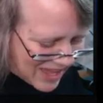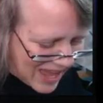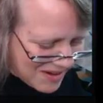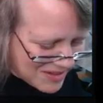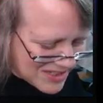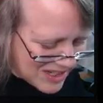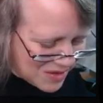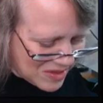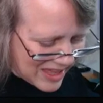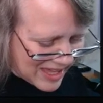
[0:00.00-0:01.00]
I will see
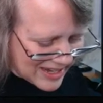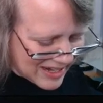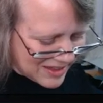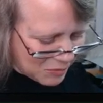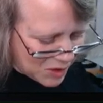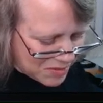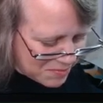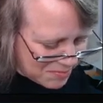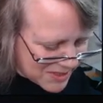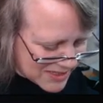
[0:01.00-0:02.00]
you then with
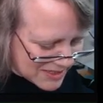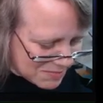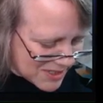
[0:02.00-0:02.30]
Ms.